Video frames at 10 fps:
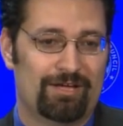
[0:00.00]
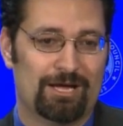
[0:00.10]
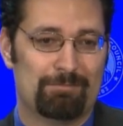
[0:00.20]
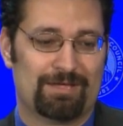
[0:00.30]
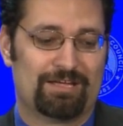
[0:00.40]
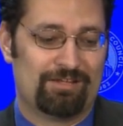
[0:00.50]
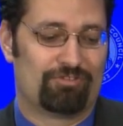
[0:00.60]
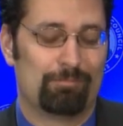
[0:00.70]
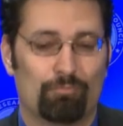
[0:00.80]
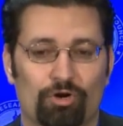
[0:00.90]
because
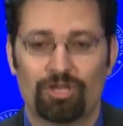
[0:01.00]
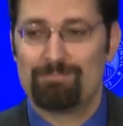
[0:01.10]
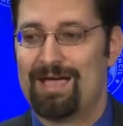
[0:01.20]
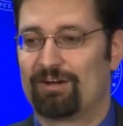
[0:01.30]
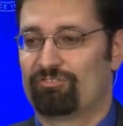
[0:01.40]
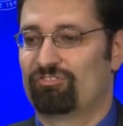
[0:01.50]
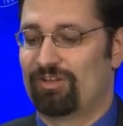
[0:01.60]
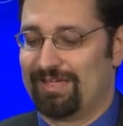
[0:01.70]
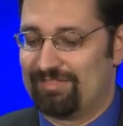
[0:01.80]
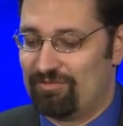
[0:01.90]
it morally matters.
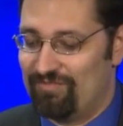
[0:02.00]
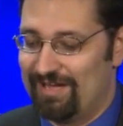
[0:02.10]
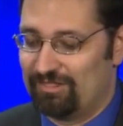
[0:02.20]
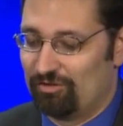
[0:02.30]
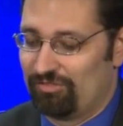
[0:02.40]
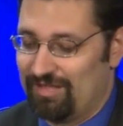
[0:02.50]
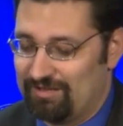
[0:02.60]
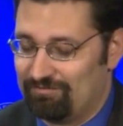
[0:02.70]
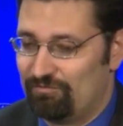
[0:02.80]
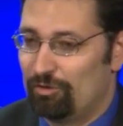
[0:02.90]
Like the fact that they
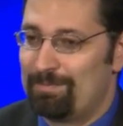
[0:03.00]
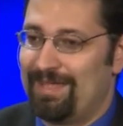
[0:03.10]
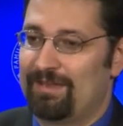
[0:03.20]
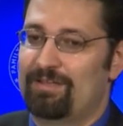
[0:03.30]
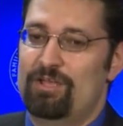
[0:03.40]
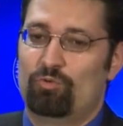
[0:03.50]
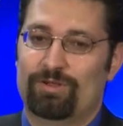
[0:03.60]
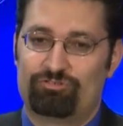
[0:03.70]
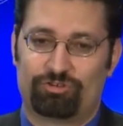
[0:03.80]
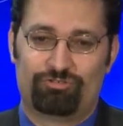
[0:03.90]
can feel pain, we
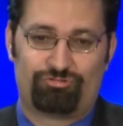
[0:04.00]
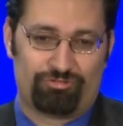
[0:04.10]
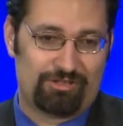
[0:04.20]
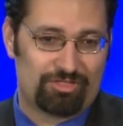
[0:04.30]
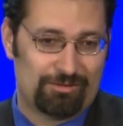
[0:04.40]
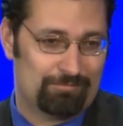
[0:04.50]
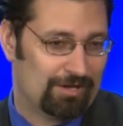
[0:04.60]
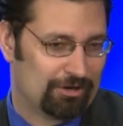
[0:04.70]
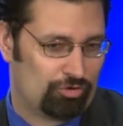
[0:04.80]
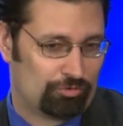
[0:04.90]
should treat them
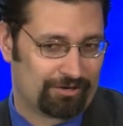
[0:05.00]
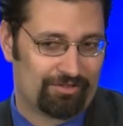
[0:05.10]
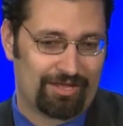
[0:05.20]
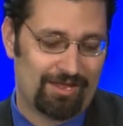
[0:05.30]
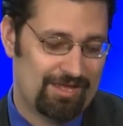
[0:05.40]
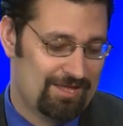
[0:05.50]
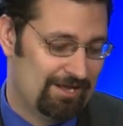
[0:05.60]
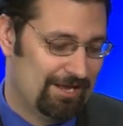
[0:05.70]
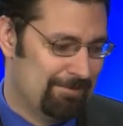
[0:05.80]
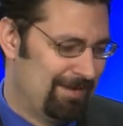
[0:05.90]
accordingly.
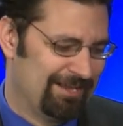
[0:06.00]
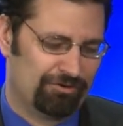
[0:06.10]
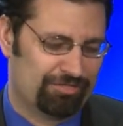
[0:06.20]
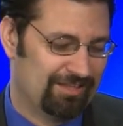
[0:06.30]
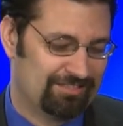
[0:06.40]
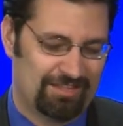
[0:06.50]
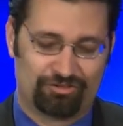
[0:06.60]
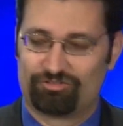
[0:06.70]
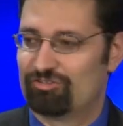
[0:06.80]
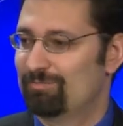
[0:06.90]
I don't think that
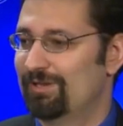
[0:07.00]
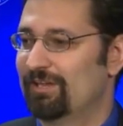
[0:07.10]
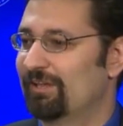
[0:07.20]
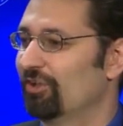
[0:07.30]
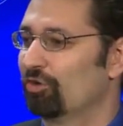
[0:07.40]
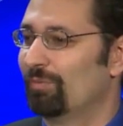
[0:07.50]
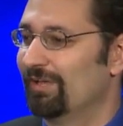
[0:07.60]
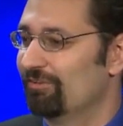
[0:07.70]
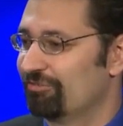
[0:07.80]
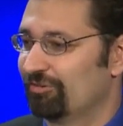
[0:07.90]
there should be killer
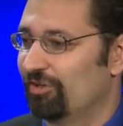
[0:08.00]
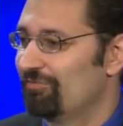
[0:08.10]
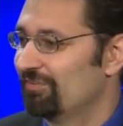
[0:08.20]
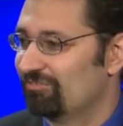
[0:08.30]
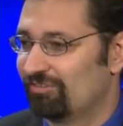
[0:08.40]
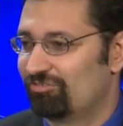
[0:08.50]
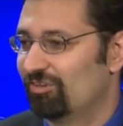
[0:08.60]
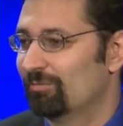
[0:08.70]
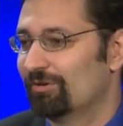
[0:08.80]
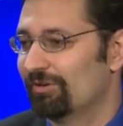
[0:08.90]
whales or dolphins in
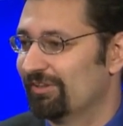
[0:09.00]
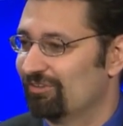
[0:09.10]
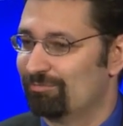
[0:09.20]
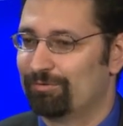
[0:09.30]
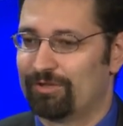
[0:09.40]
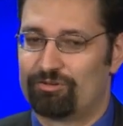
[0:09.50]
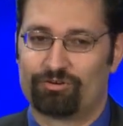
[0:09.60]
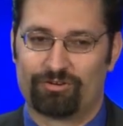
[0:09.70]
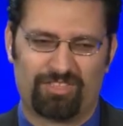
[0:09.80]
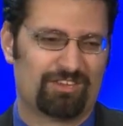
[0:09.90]
SeaWorld at this point,
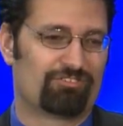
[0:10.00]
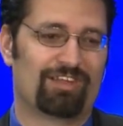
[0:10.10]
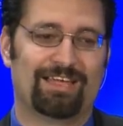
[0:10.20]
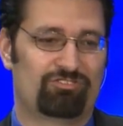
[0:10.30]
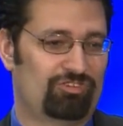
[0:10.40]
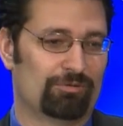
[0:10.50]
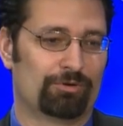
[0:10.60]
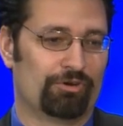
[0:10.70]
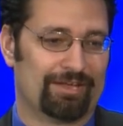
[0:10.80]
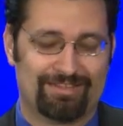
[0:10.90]
or things like
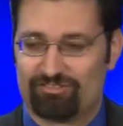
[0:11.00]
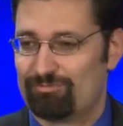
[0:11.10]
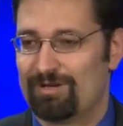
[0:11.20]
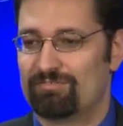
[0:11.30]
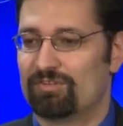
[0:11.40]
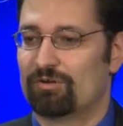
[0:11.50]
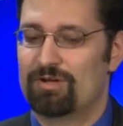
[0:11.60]
SeaWorld. Like, that's my view.